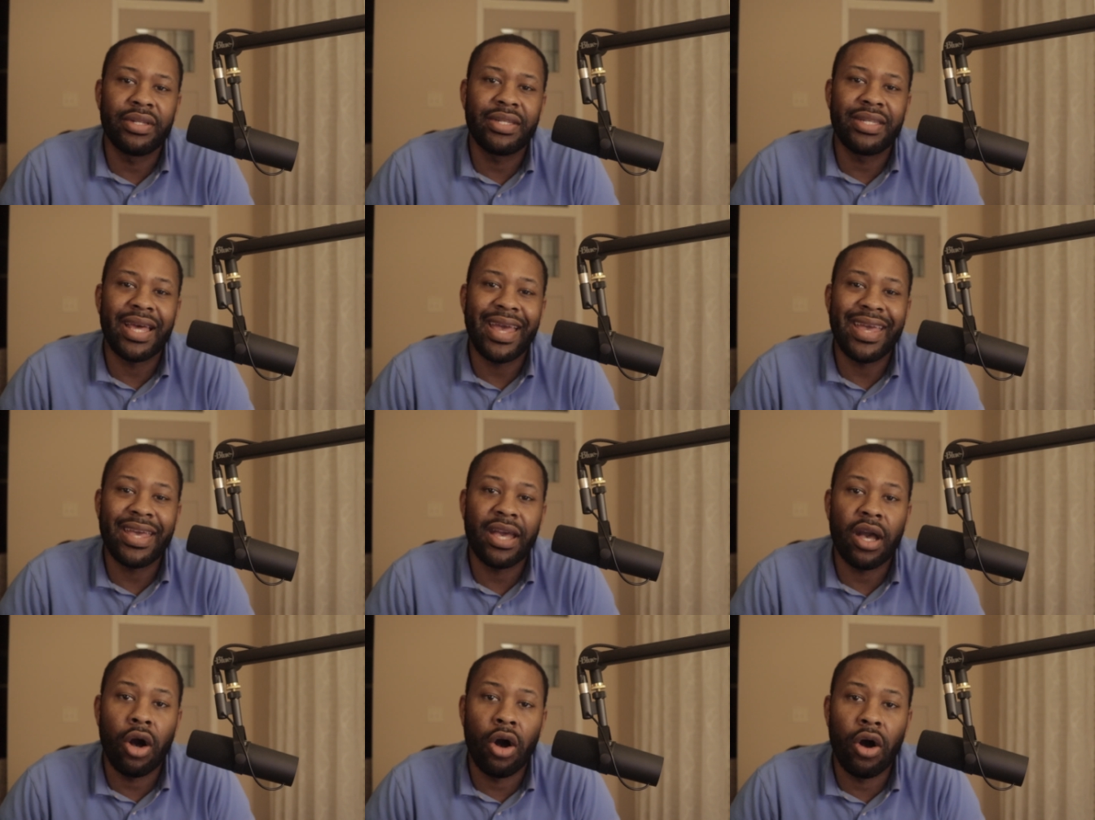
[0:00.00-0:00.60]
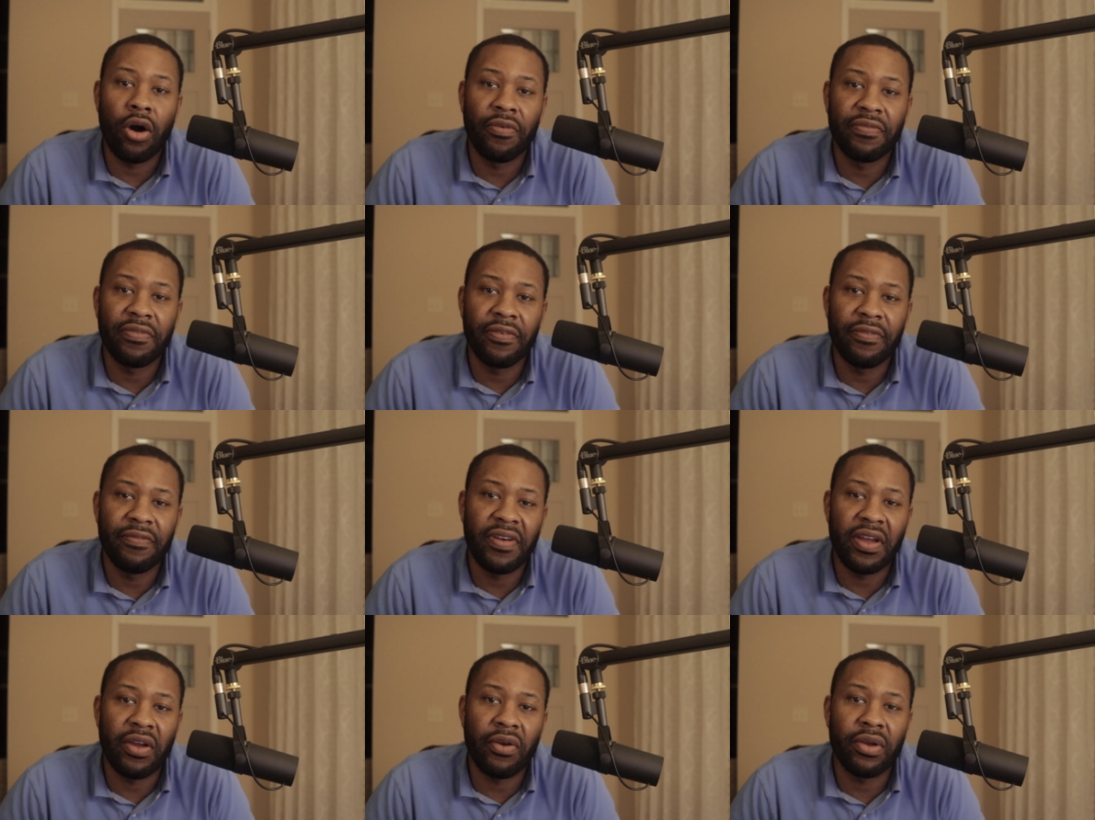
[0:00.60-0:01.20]
take off
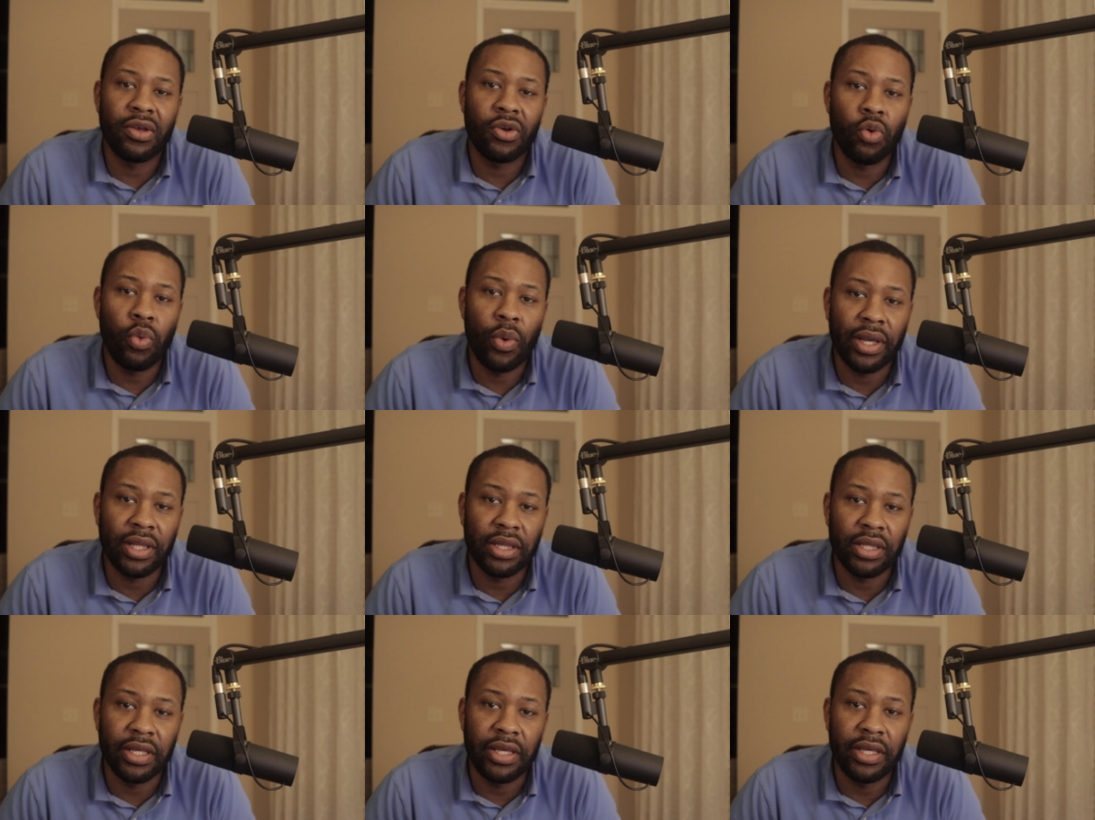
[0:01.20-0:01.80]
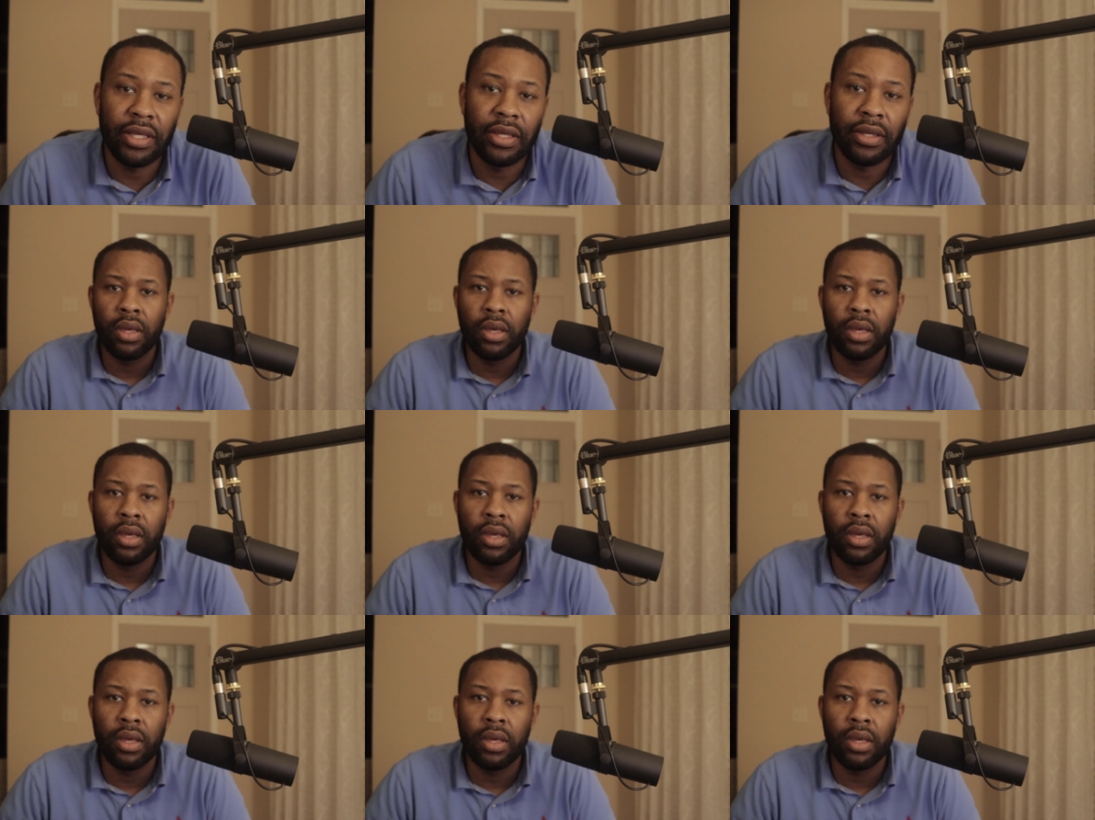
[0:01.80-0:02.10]
very quickly.